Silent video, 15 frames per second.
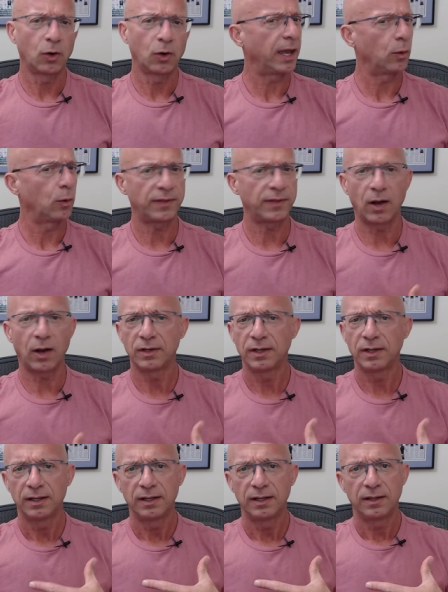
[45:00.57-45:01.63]
okay
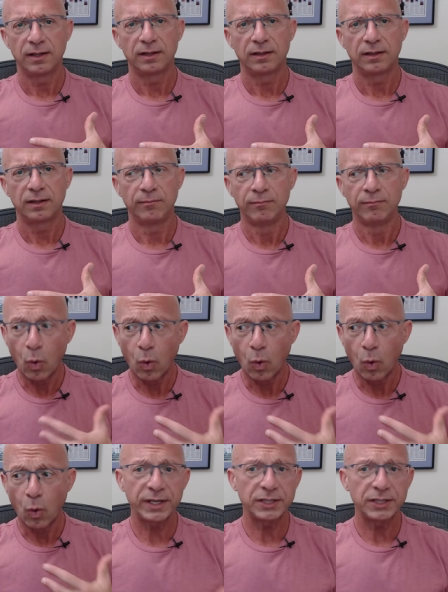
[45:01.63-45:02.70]
without
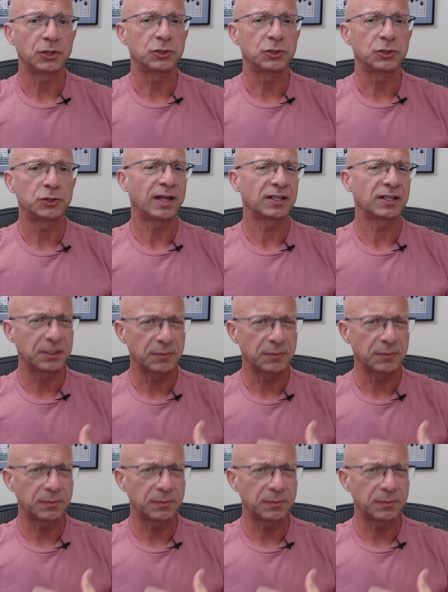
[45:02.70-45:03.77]
more research, without
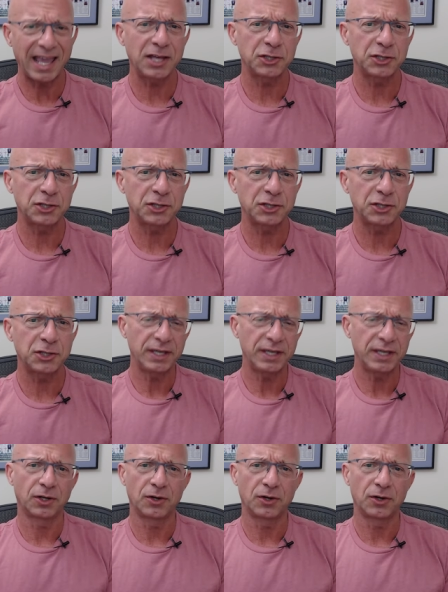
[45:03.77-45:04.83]
substantial
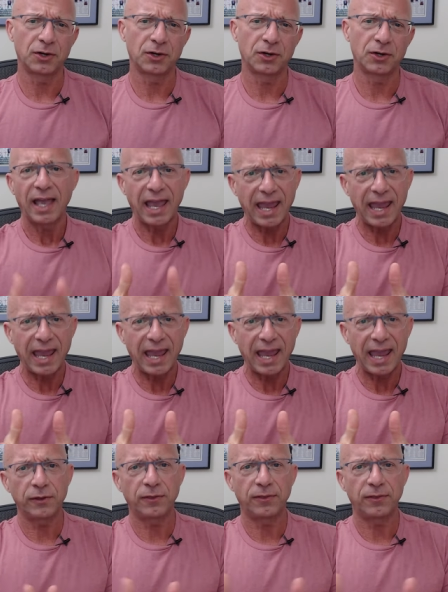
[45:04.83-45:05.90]
research,
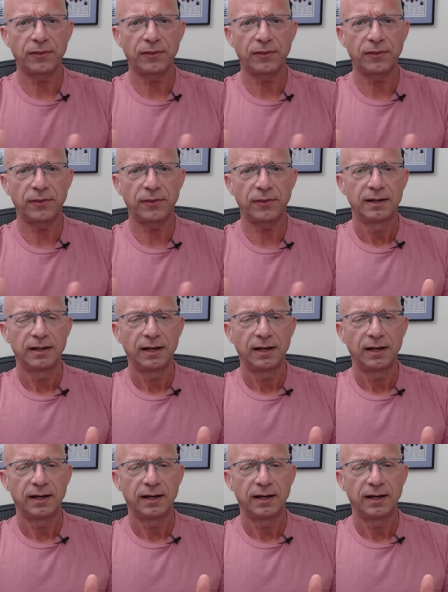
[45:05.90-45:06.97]
and with the
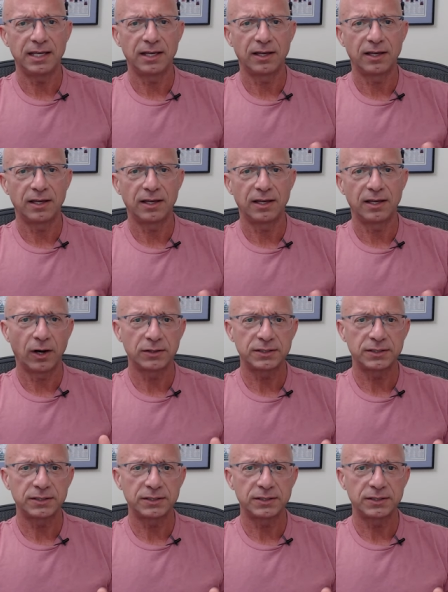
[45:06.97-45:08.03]
idea that we are
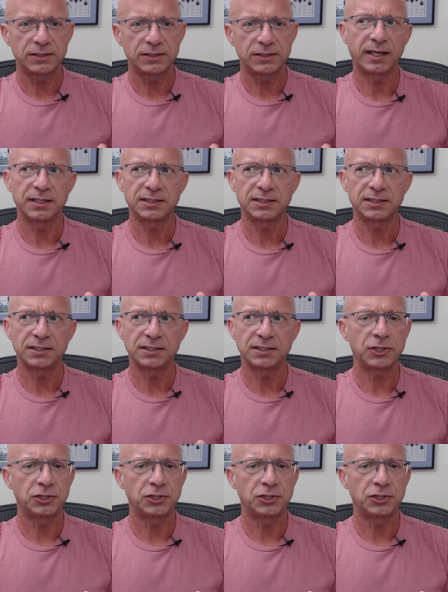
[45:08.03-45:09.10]
taking into
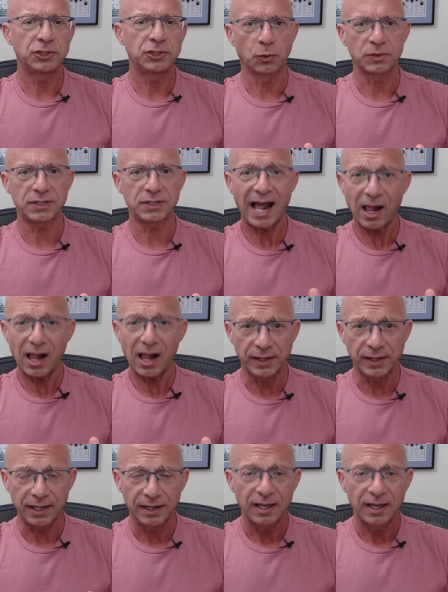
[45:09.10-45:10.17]
consideration the
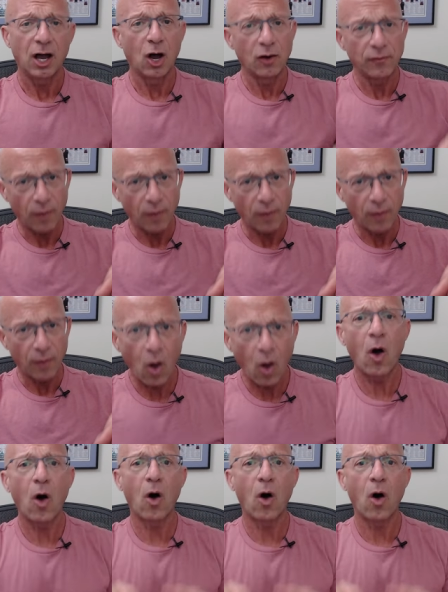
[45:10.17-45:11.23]
totality of
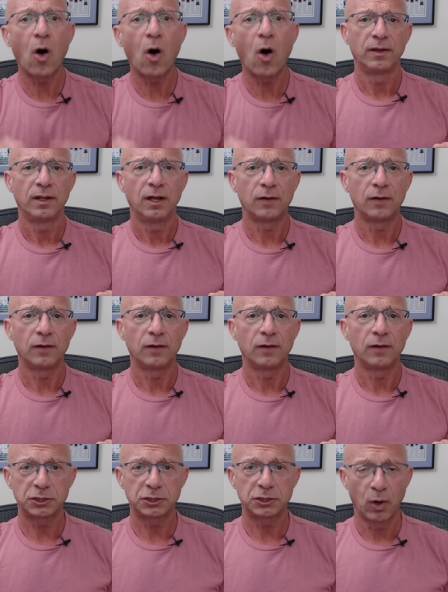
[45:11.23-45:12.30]
all of
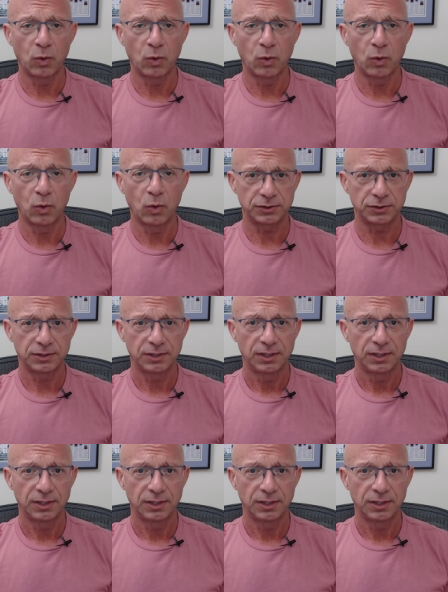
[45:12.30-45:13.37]
our exposures
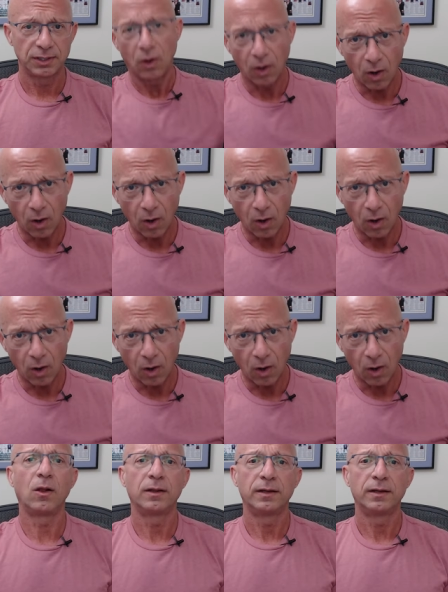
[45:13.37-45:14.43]
to
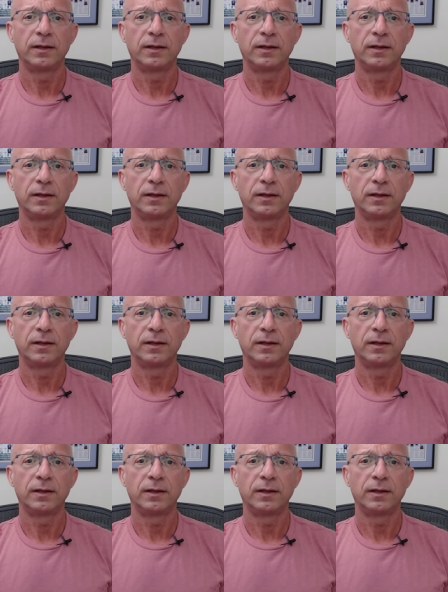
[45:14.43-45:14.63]
all